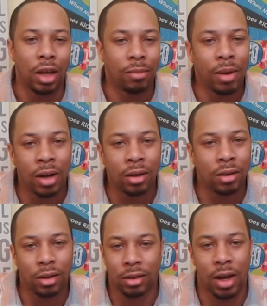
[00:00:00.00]

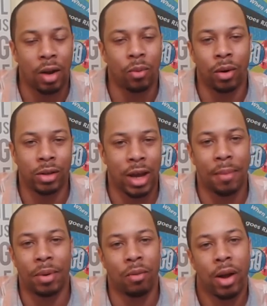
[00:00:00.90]
Email is not where it's
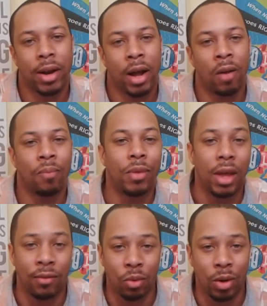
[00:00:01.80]
happening right now.
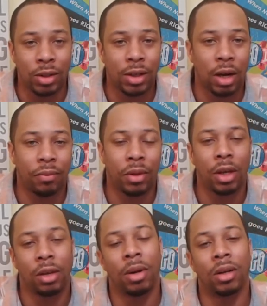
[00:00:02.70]
If you want to sign up for
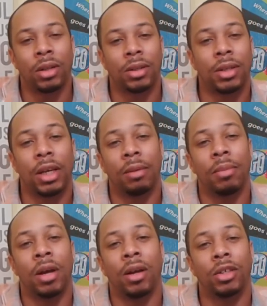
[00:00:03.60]
the email list, the
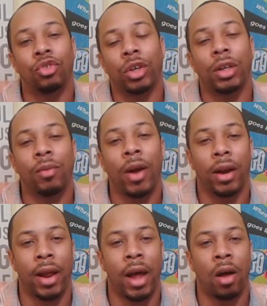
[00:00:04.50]
email is strictly
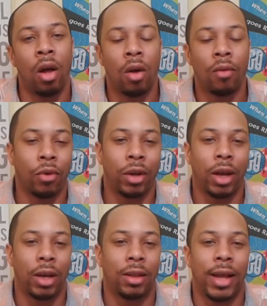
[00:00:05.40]
right now for
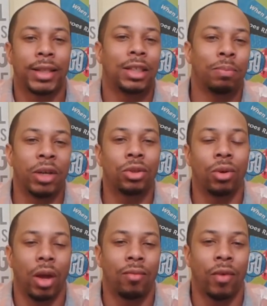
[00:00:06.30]
getting that
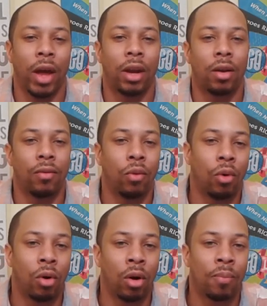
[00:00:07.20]
special invite
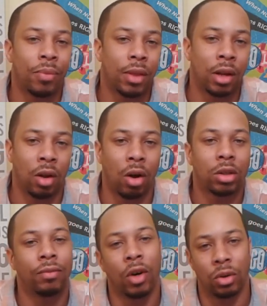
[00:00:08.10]
for the
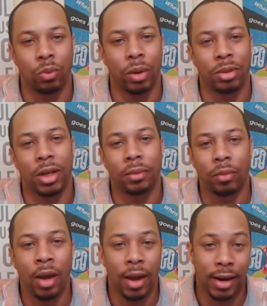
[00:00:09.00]
launch of our new website.
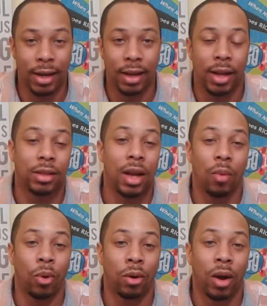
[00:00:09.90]
And again, that's
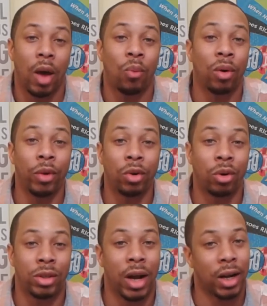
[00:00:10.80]
networker at
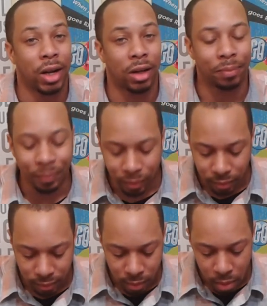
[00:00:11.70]
onerecourse.com.
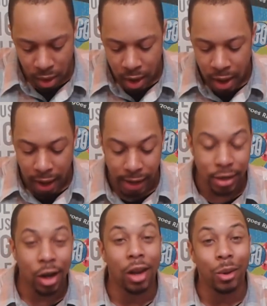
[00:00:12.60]

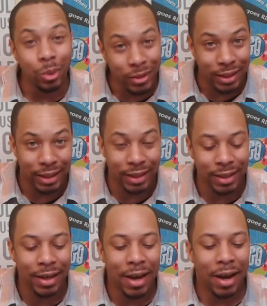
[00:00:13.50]
In
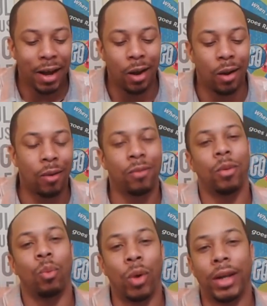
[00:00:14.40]
closing of
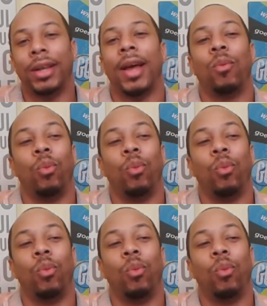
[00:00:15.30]
what